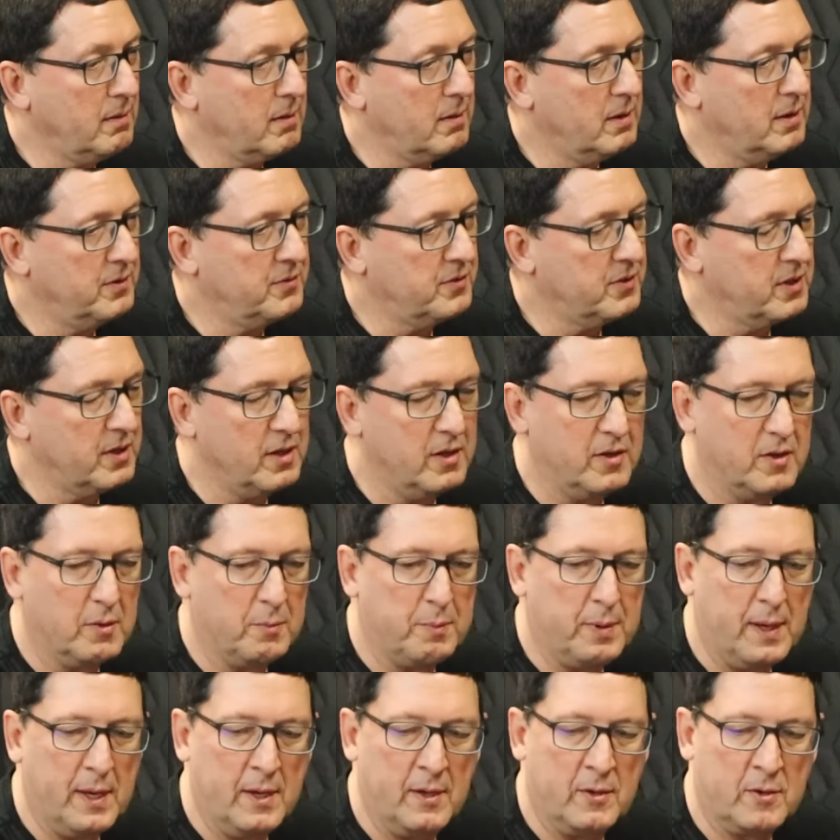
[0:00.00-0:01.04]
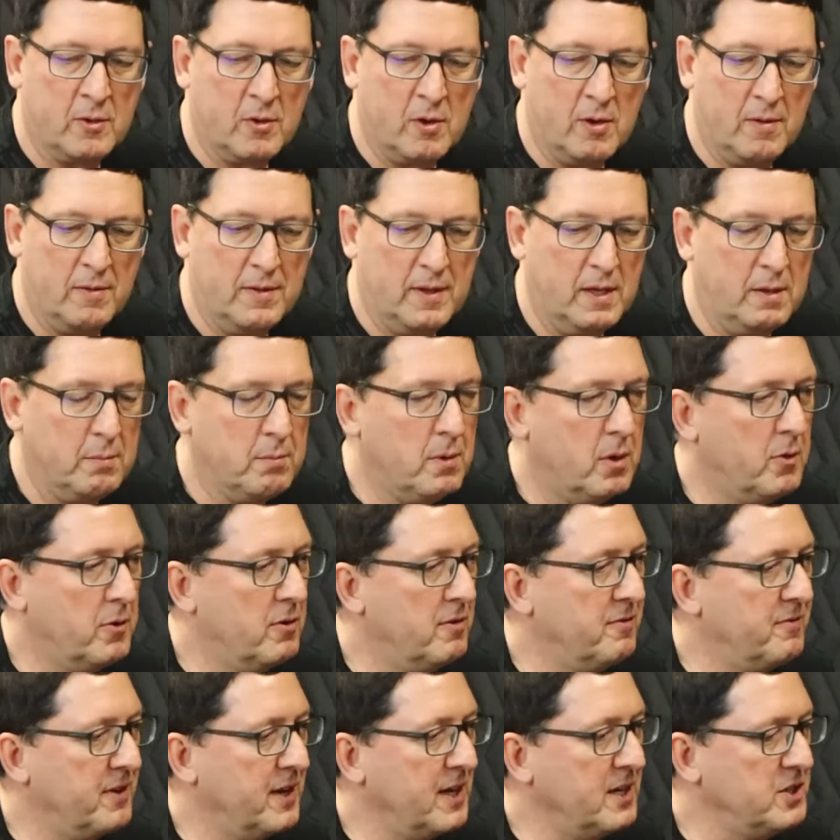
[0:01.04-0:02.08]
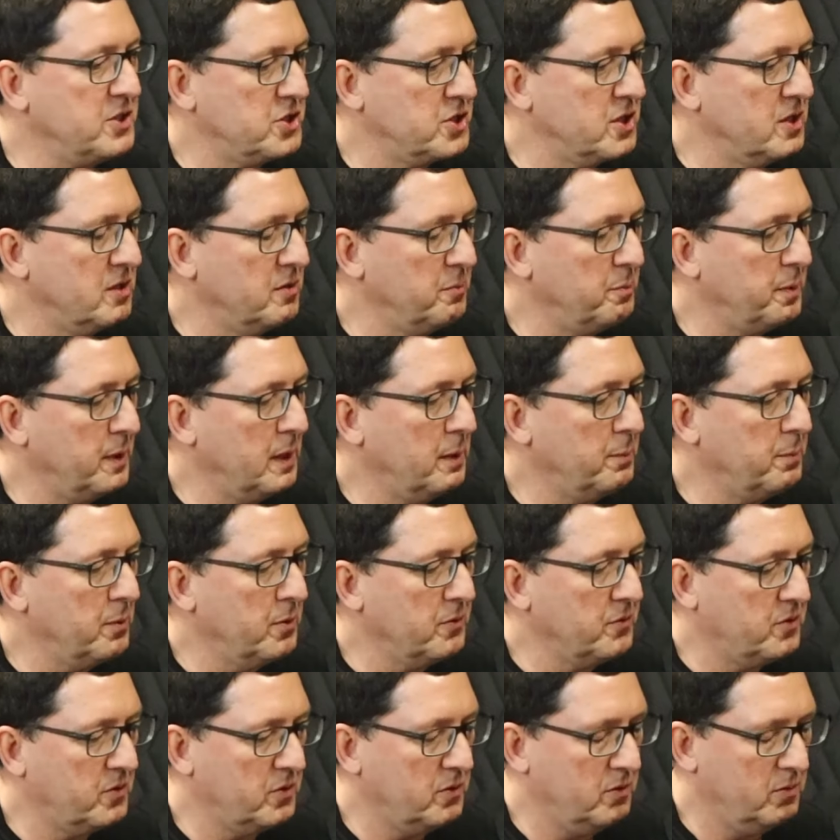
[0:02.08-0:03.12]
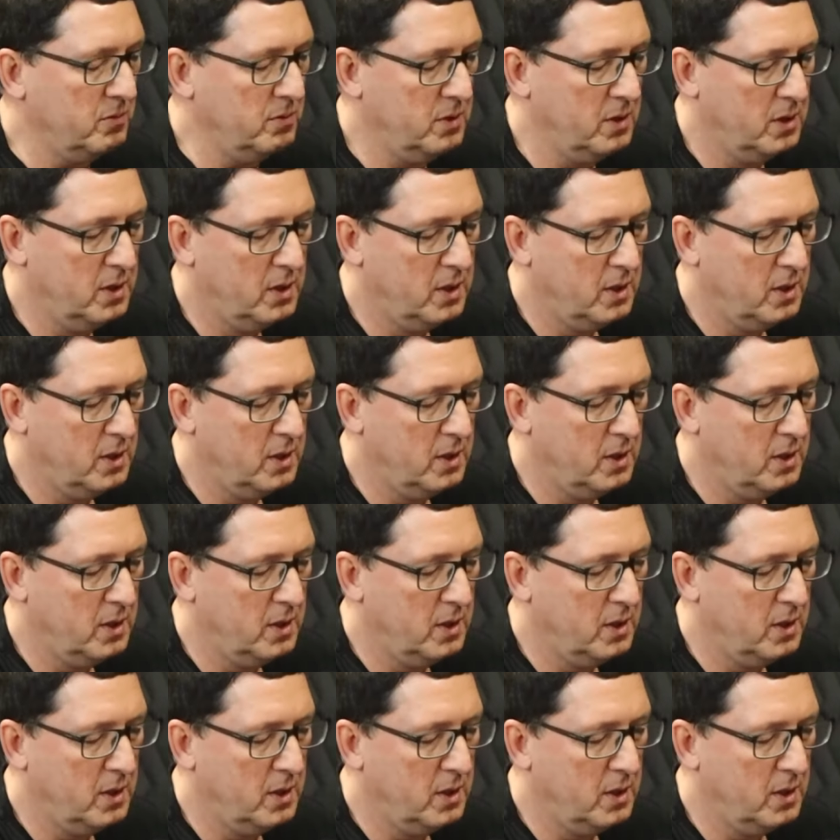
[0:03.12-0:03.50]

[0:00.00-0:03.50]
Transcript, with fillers: It's going to depend on the motivation of people to